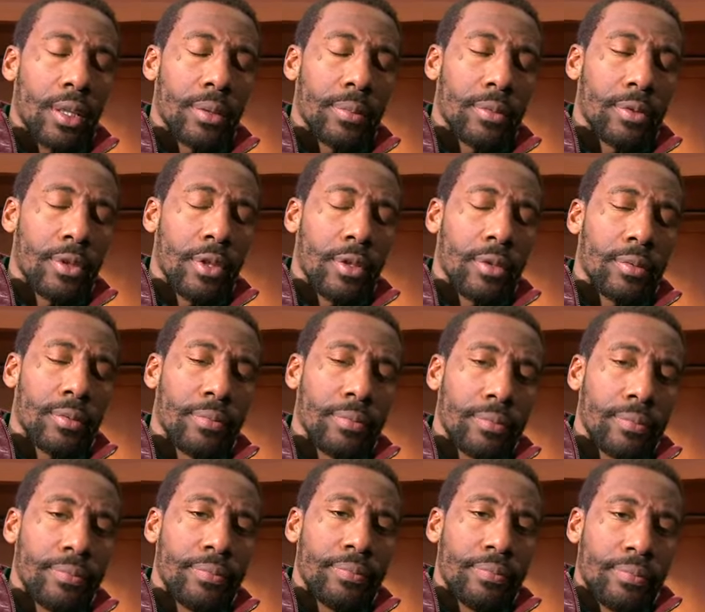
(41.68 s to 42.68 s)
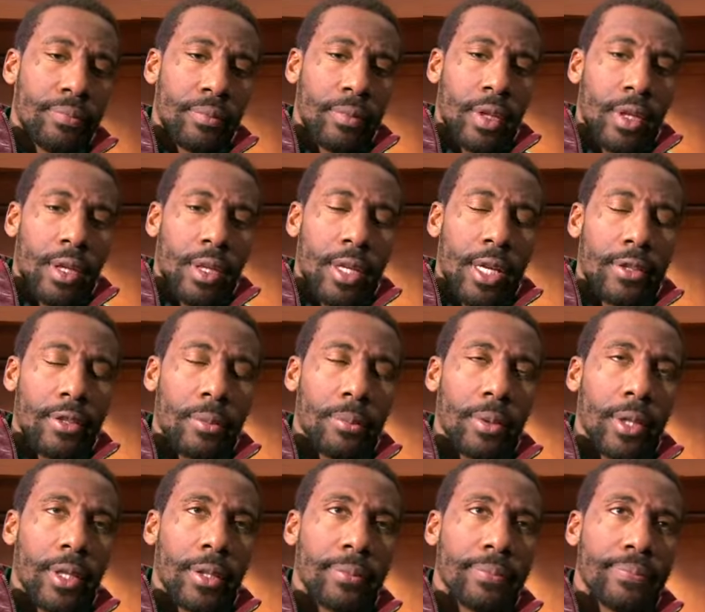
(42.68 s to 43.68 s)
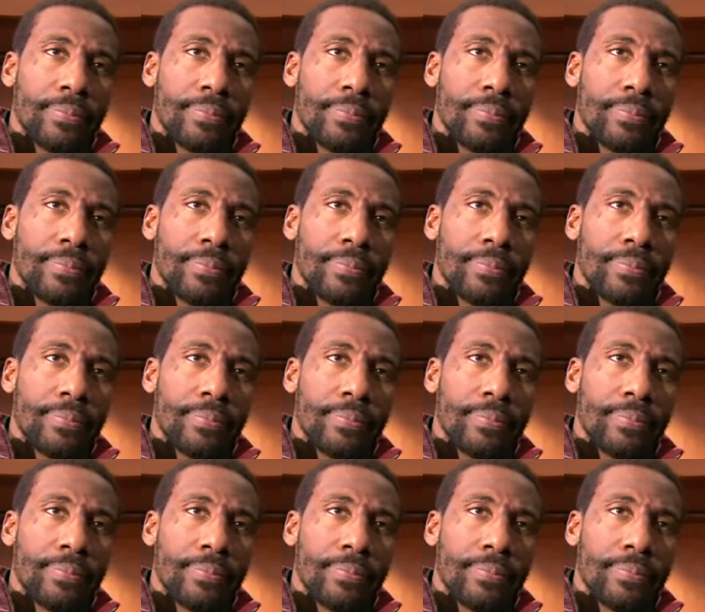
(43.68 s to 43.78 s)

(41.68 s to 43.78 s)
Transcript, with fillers: so let them play.